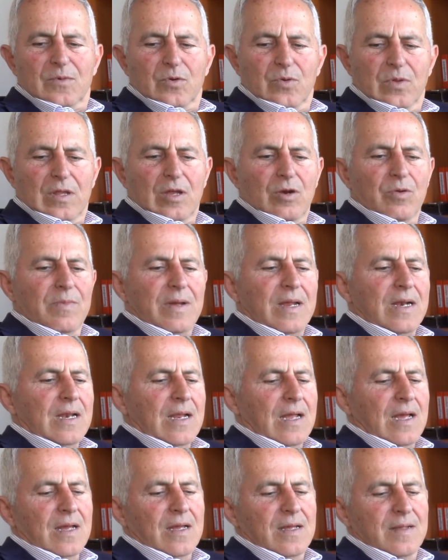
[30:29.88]
With
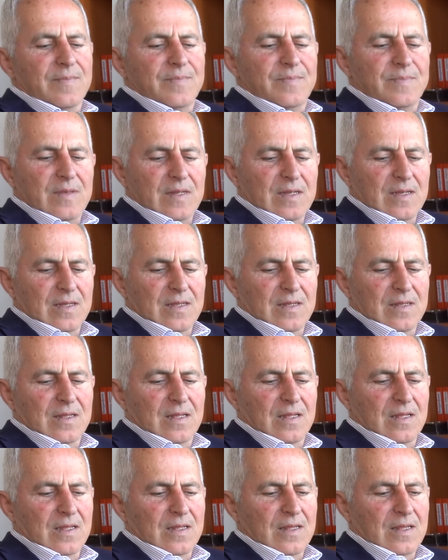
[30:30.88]
Romania, the,
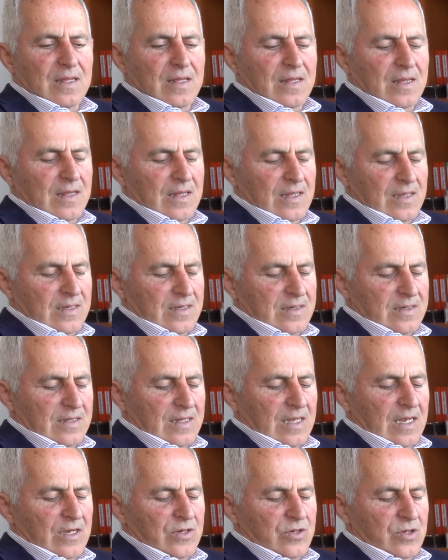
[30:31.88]
the, the,
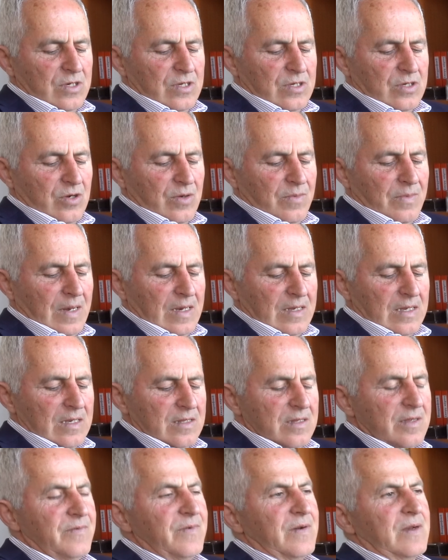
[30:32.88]
situation is completely
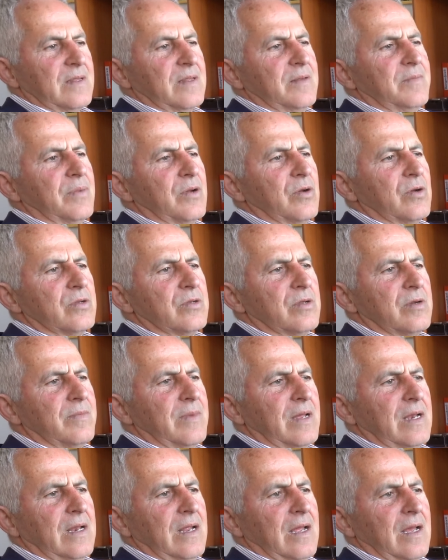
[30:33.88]
different because
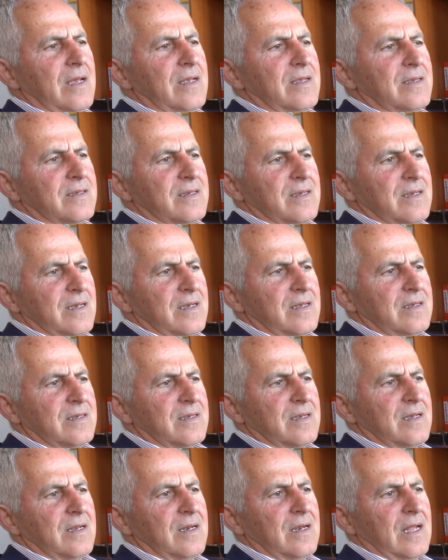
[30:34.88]
Romania is, is
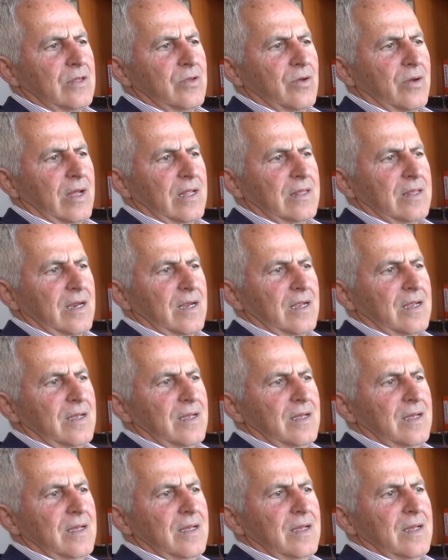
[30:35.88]
a NATO country.
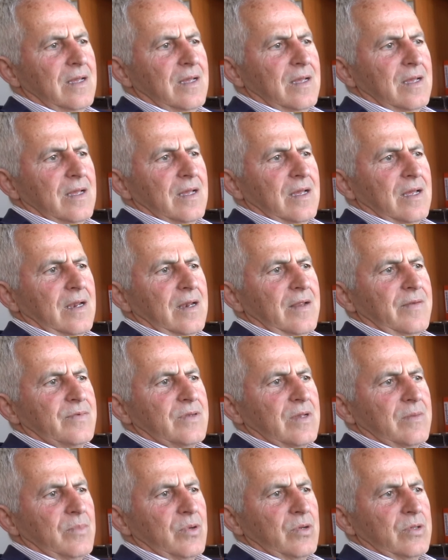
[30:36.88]
And if
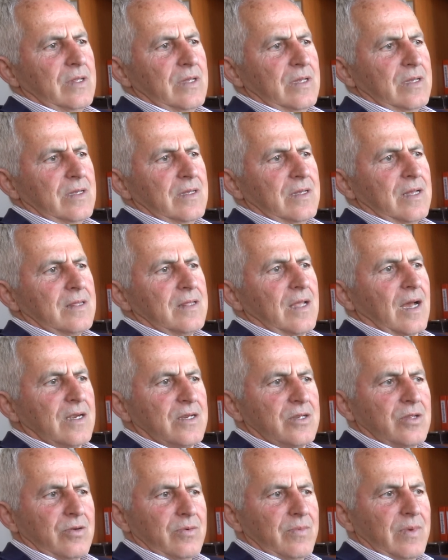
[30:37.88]
somebody
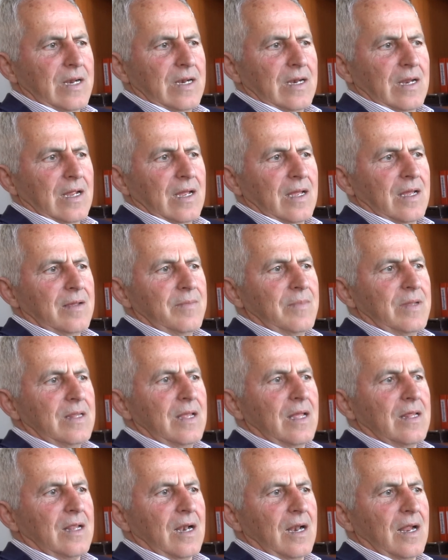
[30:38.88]
attacks Romania,
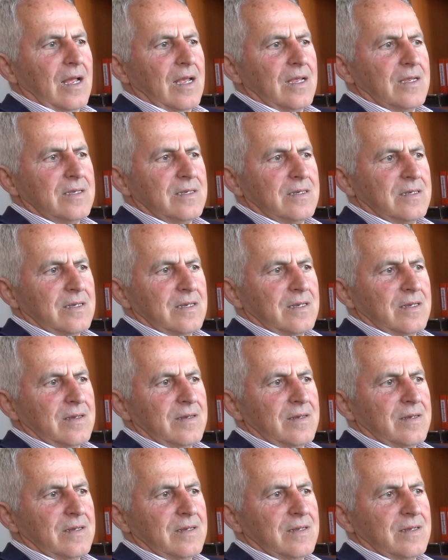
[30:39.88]
immediately has,
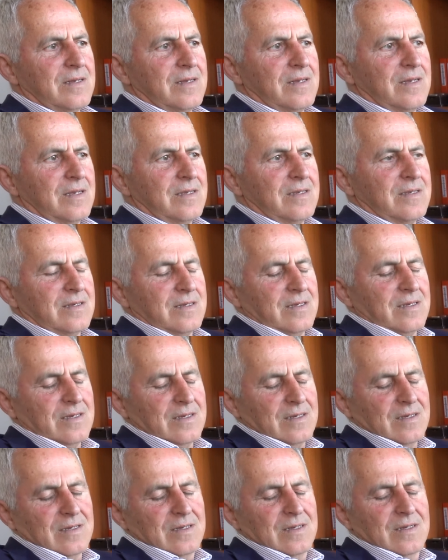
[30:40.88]
uh, has
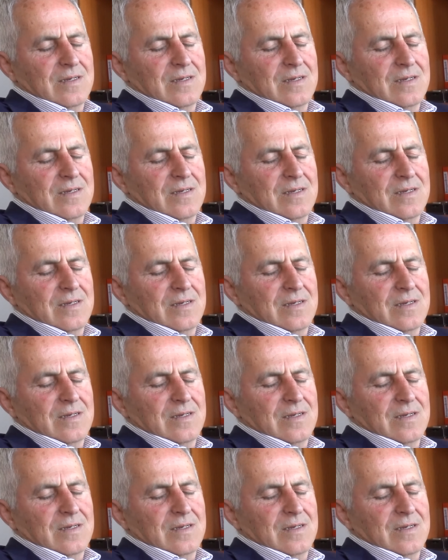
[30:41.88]
uh,